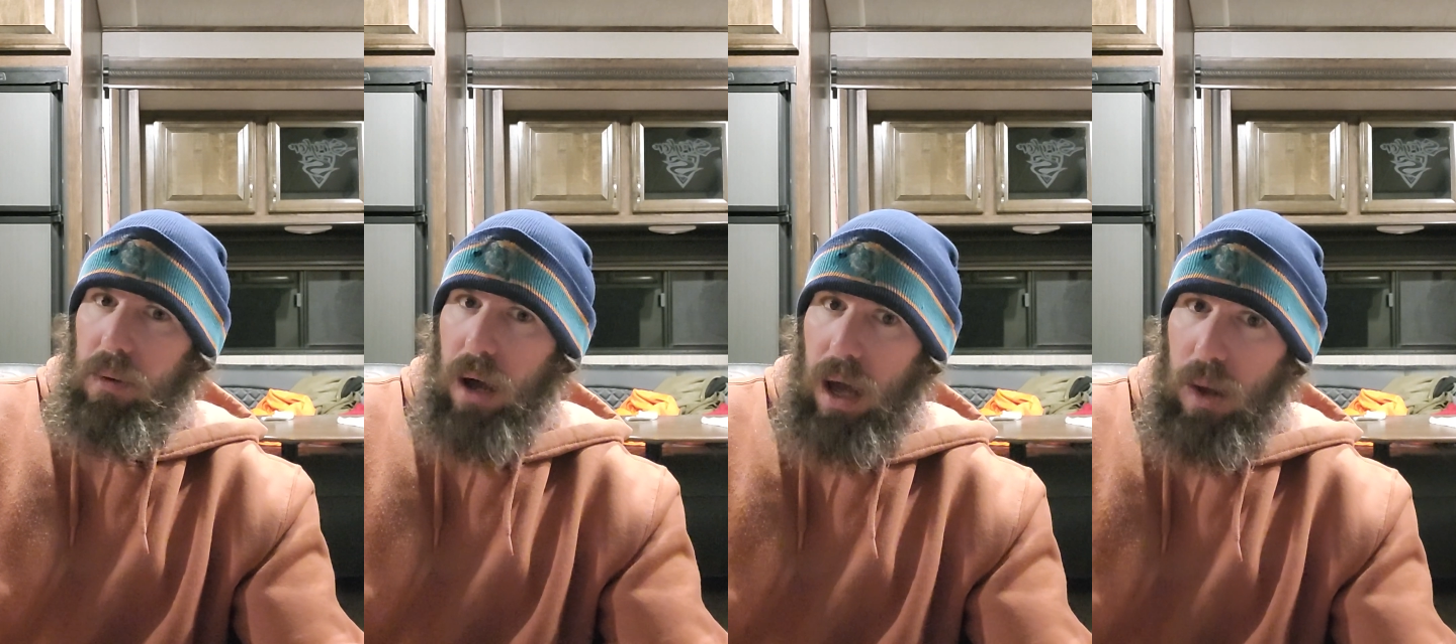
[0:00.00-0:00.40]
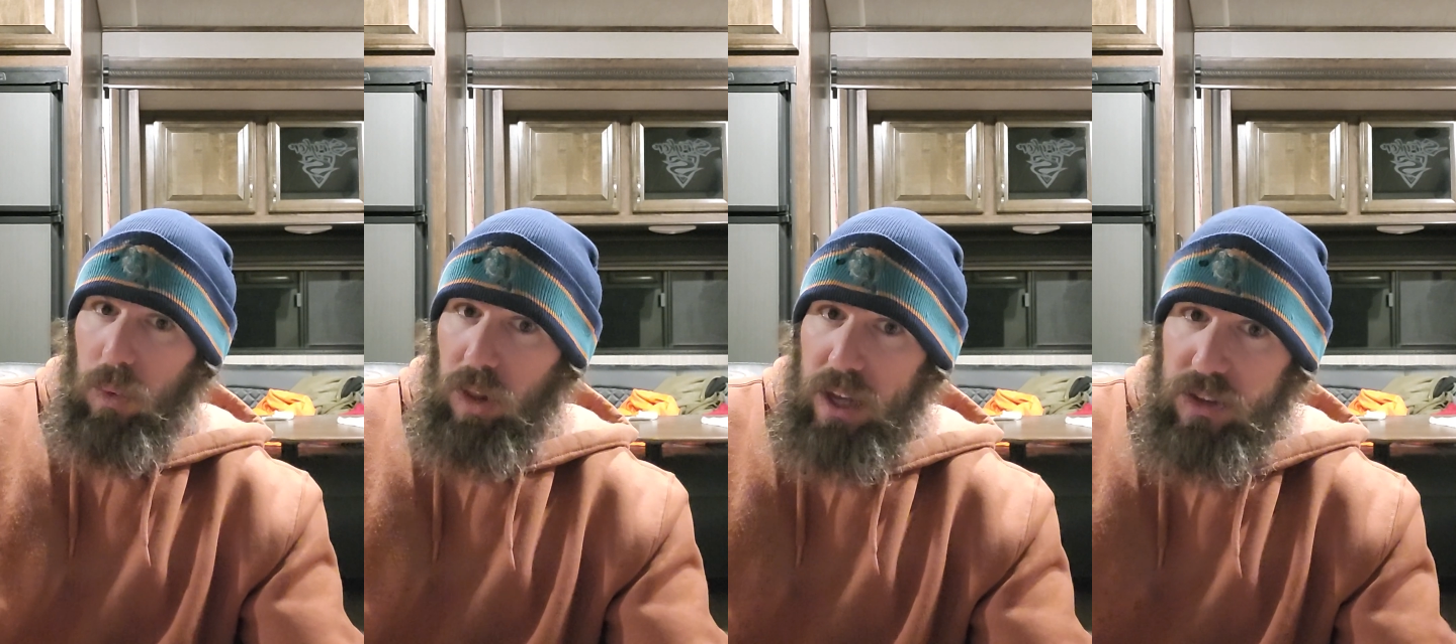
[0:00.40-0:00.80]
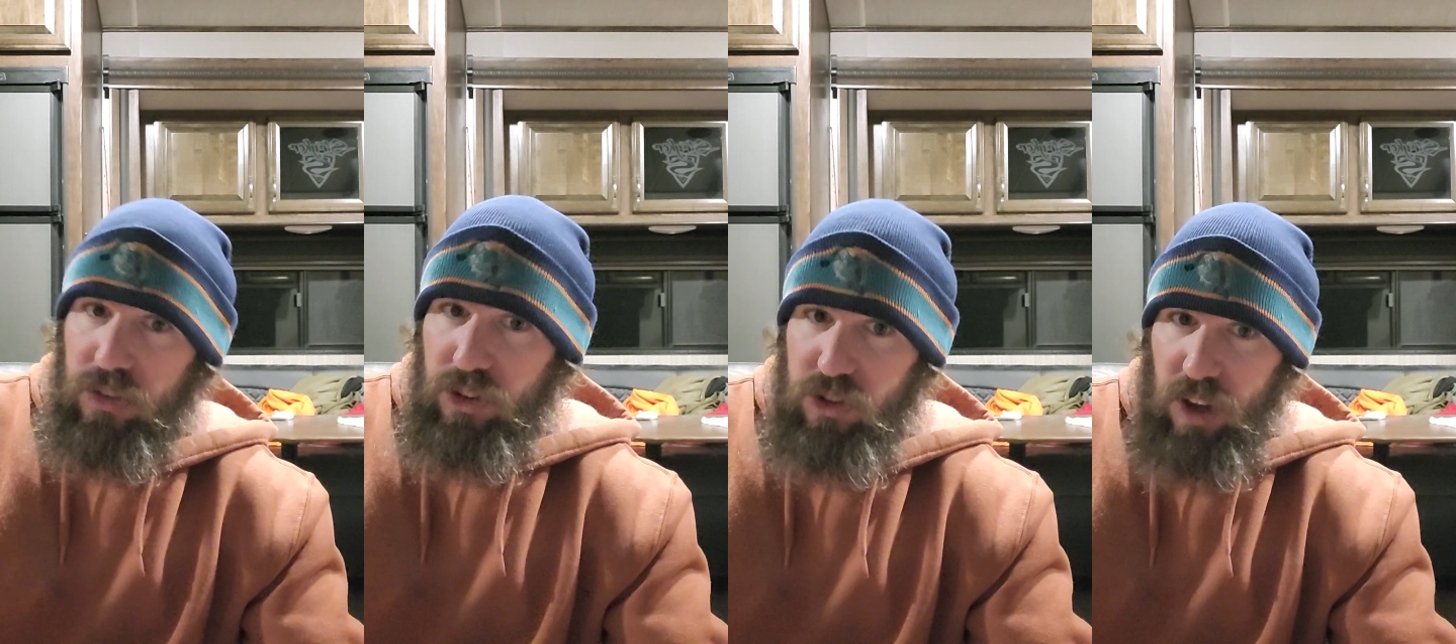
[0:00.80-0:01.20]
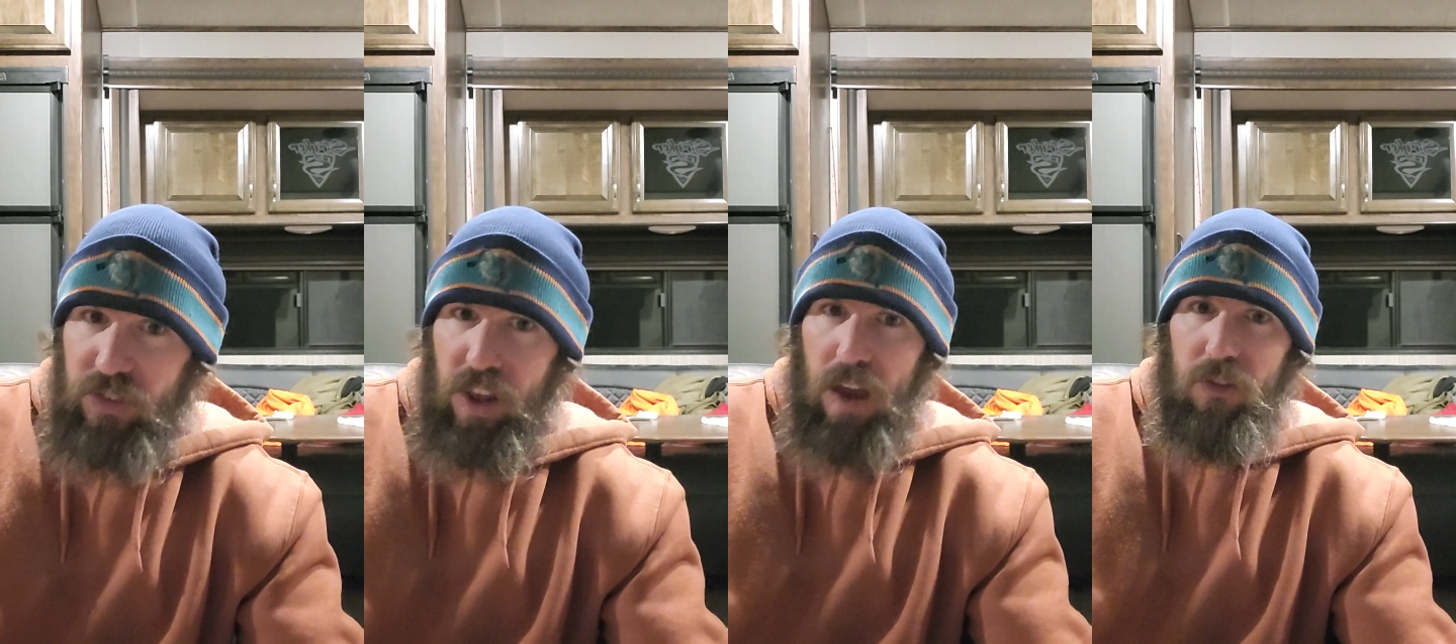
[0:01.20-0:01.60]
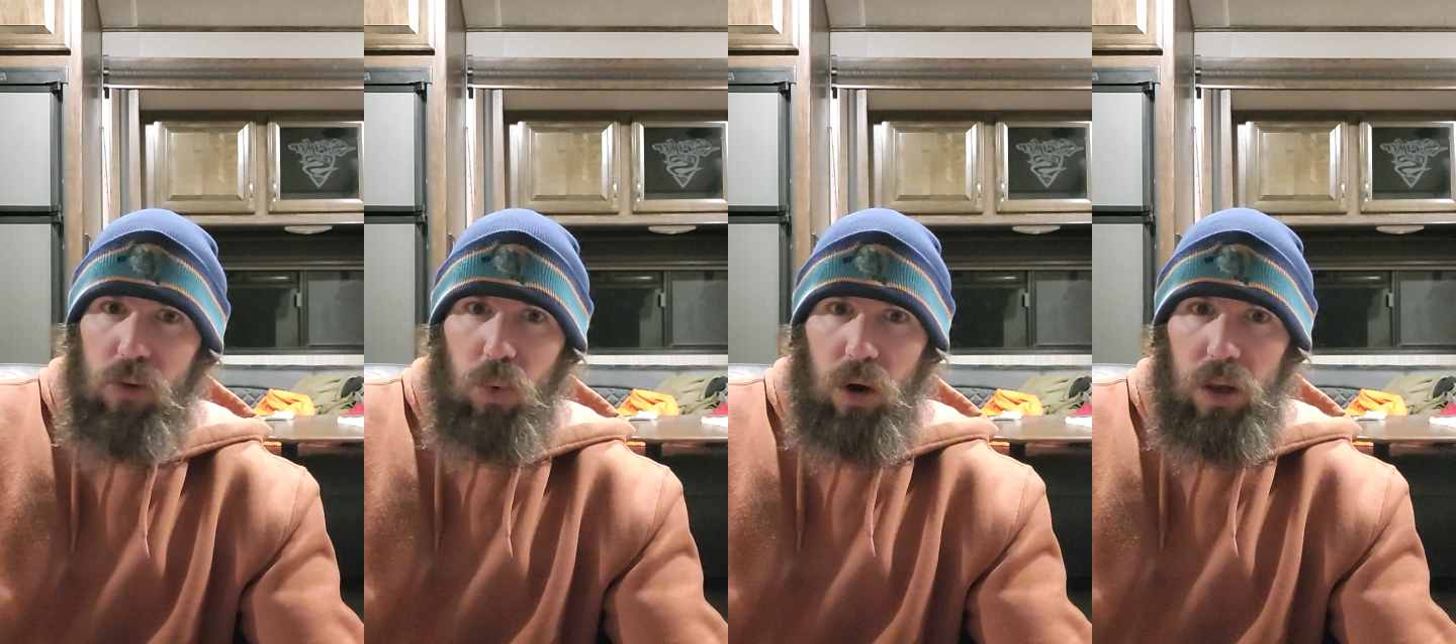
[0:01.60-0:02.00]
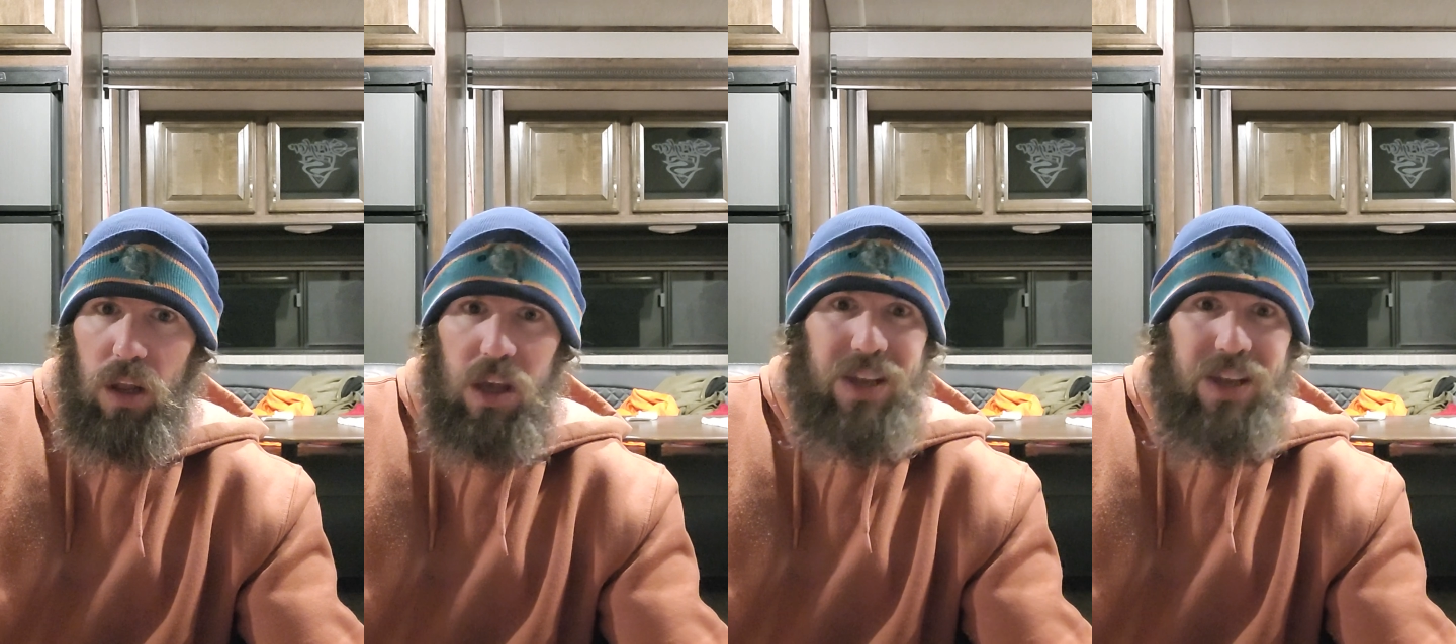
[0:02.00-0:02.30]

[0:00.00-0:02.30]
I would like to suggest to everyone